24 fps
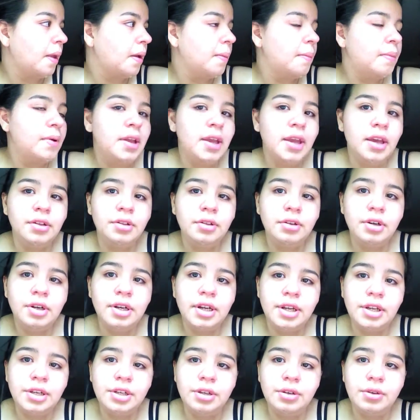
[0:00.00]
But
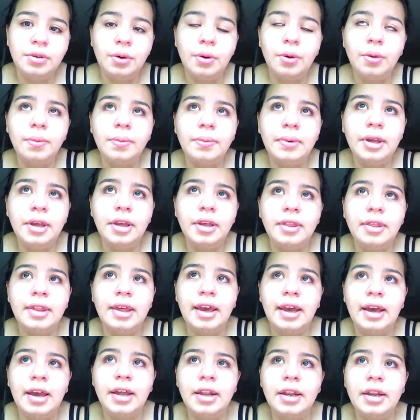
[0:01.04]
yesterday she told me
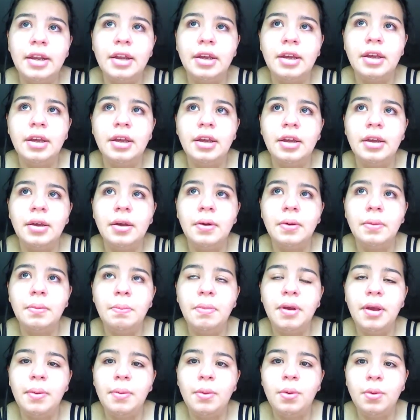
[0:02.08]
that
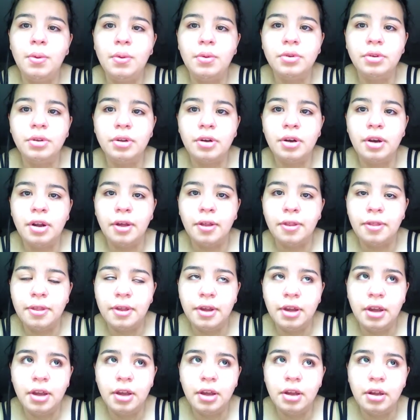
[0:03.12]
baby was
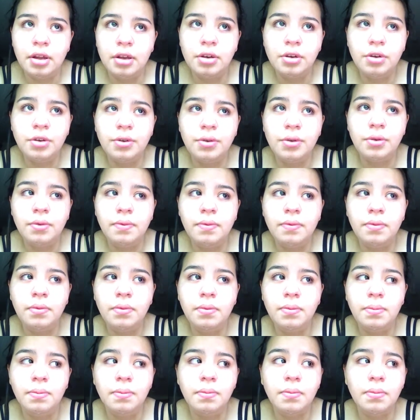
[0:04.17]
unhealthy,
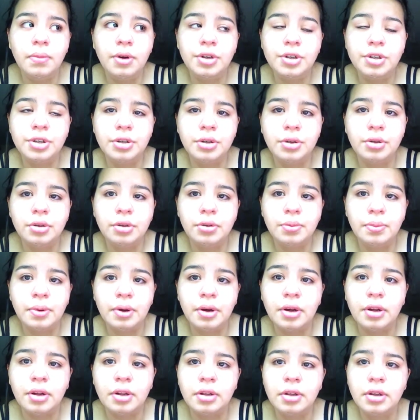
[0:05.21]
much too
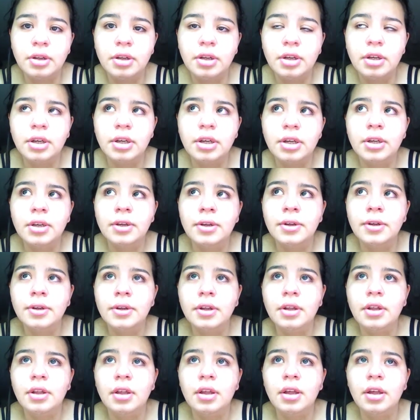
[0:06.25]
small,
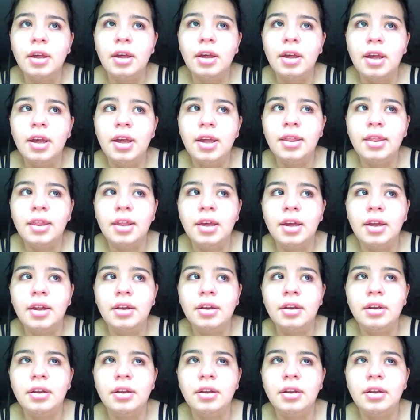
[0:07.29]
and that